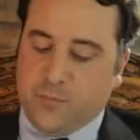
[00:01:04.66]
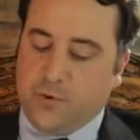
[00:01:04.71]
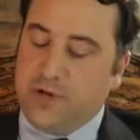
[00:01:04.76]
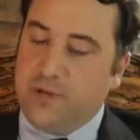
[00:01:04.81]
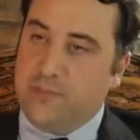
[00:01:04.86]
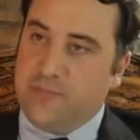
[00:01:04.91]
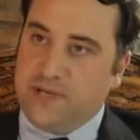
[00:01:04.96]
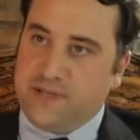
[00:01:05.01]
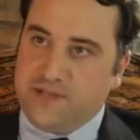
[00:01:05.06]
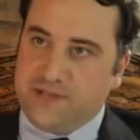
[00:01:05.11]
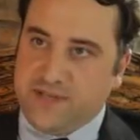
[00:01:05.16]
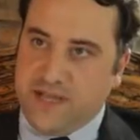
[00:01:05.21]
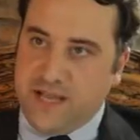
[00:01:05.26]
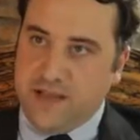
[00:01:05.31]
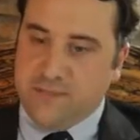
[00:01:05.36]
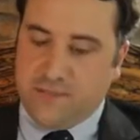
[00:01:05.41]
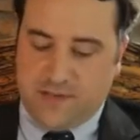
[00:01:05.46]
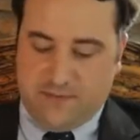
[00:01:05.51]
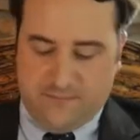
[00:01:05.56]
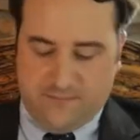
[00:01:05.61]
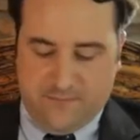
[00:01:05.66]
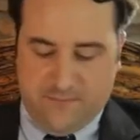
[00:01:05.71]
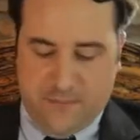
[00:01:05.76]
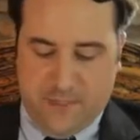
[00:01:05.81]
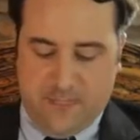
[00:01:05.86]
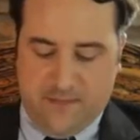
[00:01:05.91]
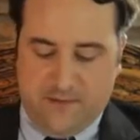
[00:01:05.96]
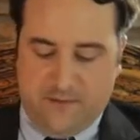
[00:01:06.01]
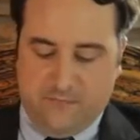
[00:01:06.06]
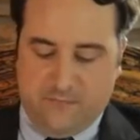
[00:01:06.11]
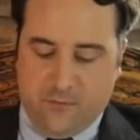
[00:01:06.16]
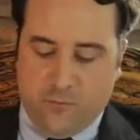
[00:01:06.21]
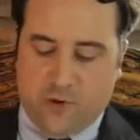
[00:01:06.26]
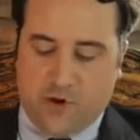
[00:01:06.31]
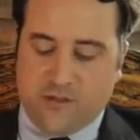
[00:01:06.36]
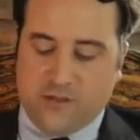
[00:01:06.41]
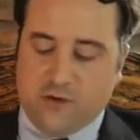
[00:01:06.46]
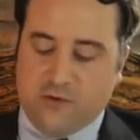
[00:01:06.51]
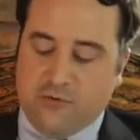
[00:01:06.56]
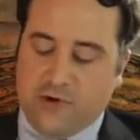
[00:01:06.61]
pretty big statement from
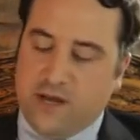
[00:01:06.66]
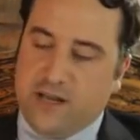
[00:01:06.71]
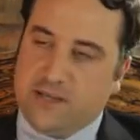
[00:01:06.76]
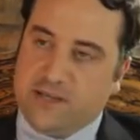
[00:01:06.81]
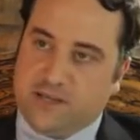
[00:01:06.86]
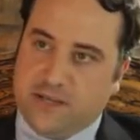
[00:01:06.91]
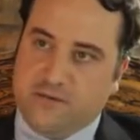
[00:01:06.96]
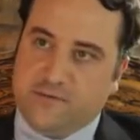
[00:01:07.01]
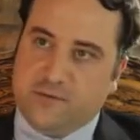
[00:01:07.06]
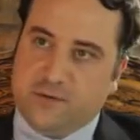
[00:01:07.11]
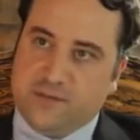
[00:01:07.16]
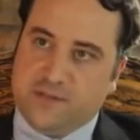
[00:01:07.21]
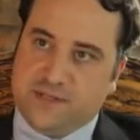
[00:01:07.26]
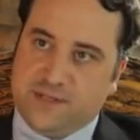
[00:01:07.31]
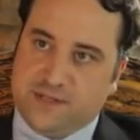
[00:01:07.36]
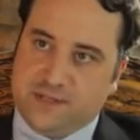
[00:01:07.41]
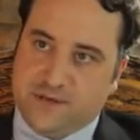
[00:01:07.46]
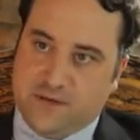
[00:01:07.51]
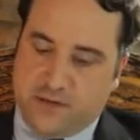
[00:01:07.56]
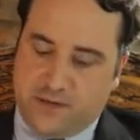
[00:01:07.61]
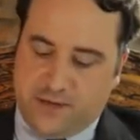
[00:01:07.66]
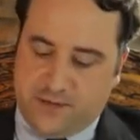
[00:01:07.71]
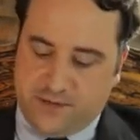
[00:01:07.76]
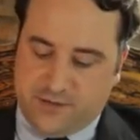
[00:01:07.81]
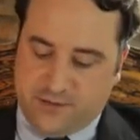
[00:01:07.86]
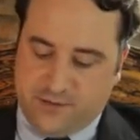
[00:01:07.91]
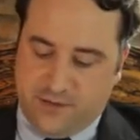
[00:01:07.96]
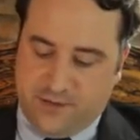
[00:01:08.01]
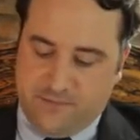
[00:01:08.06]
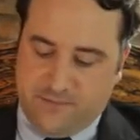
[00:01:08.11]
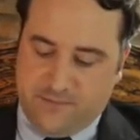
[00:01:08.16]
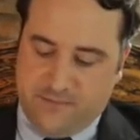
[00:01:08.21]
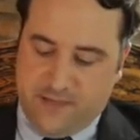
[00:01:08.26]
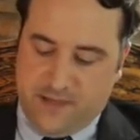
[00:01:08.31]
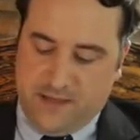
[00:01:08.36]
one of the greatest influences in our industry.